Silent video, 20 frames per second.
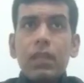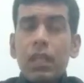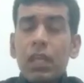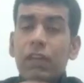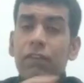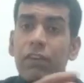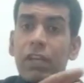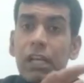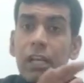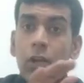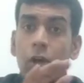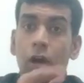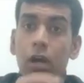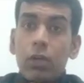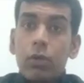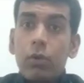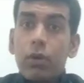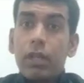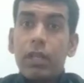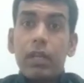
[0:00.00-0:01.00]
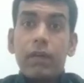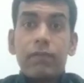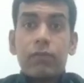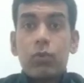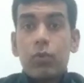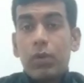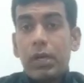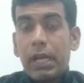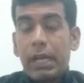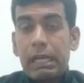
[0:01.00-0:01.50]
If he is not good enough
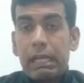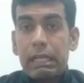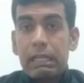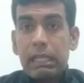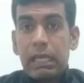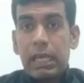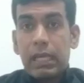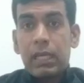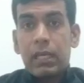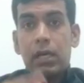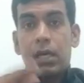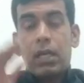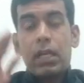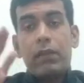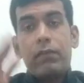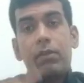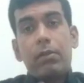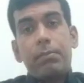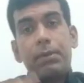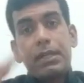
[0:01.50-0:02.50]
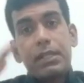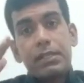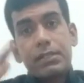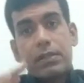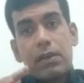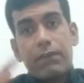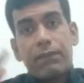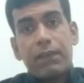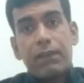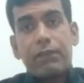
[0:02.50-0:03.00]
to handle the anger, he will be
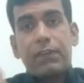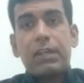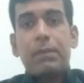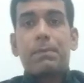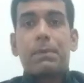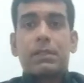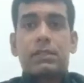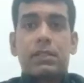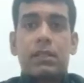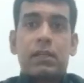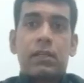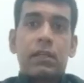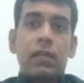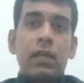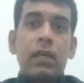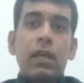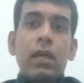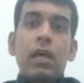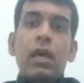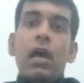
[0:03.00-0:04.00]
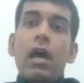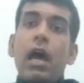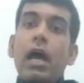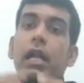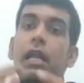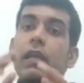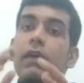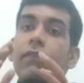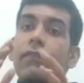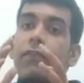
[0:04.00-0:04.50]
disturbed 50%.
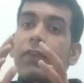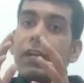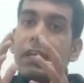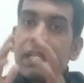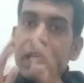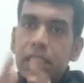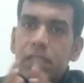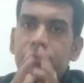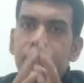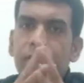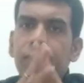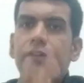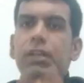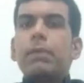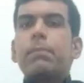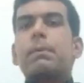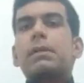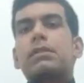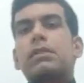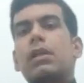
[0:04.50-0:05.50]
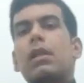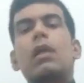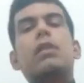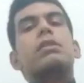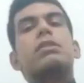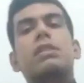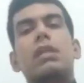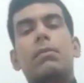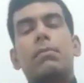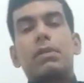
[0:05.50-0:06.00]
And if it is 50%
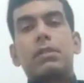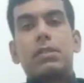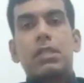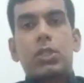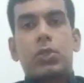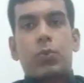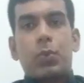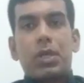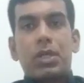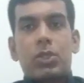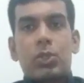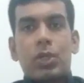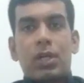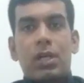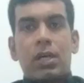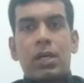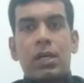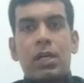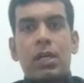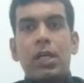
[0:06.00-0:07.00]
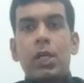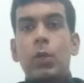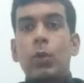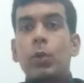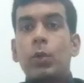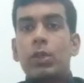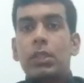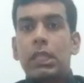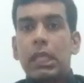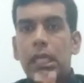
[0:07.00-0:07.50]
unstable situation, do
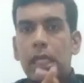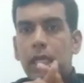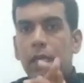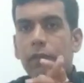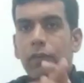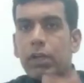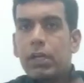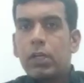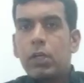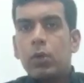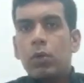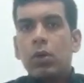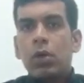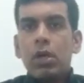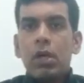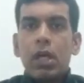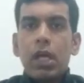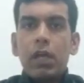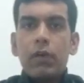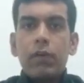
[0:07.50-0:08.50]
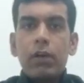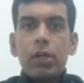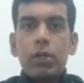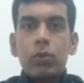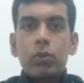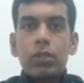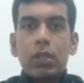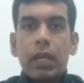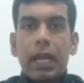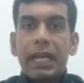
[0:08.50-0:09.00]
you think he will
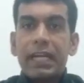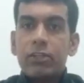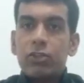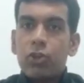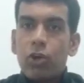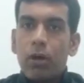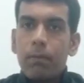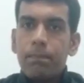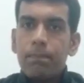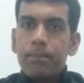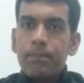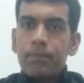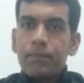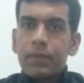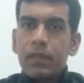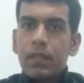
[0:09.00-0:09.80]
do the right job?